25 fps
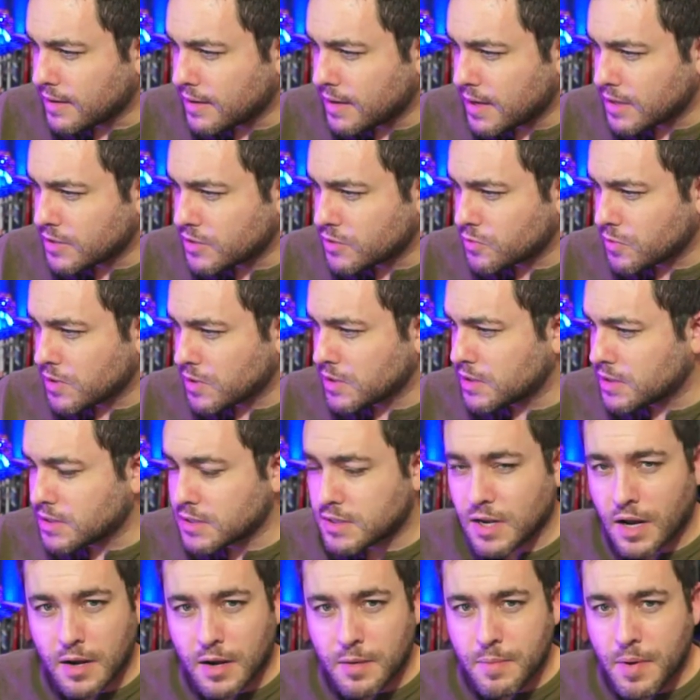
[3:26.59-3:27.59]
Yeah, just wanted to
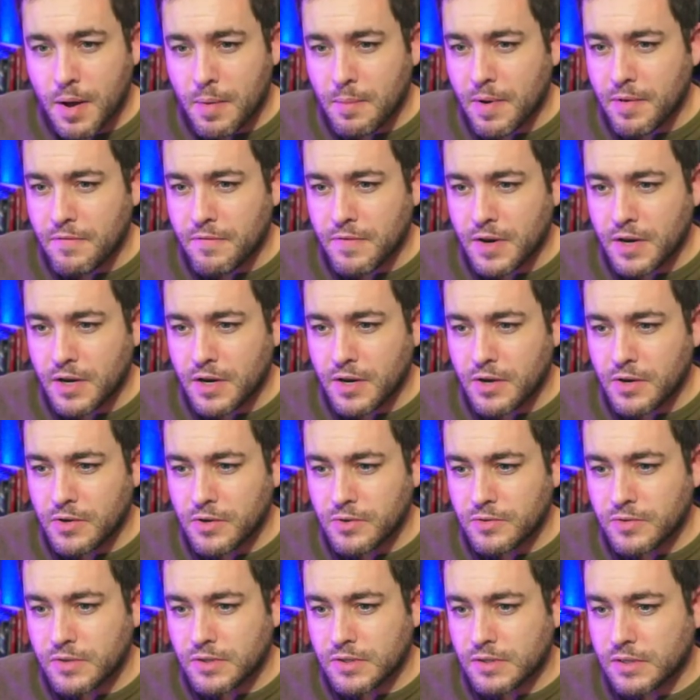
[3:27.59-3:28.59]
talk about my
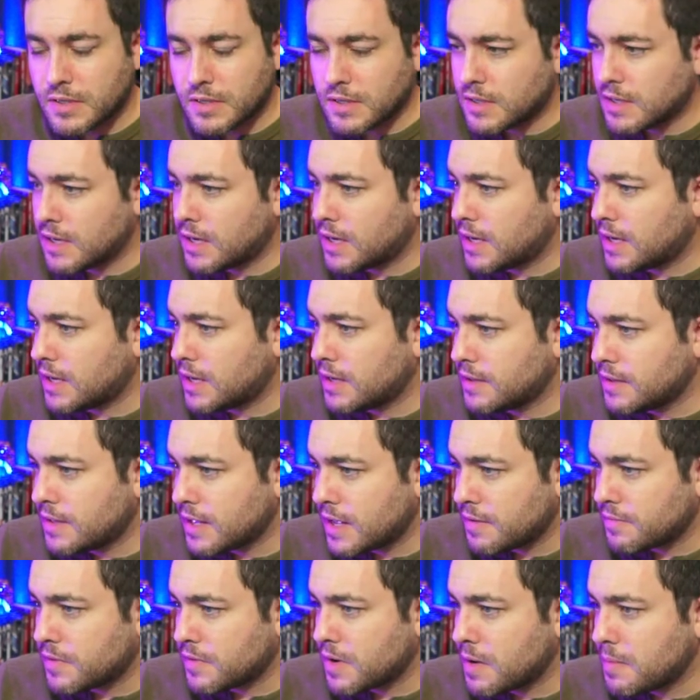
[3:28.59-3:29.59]
videos uh,
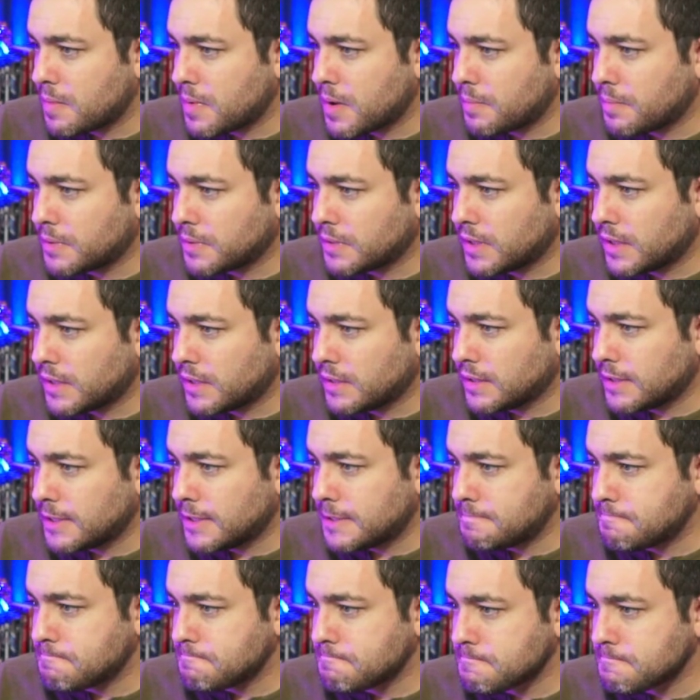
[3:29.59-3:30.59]
that have come up lately.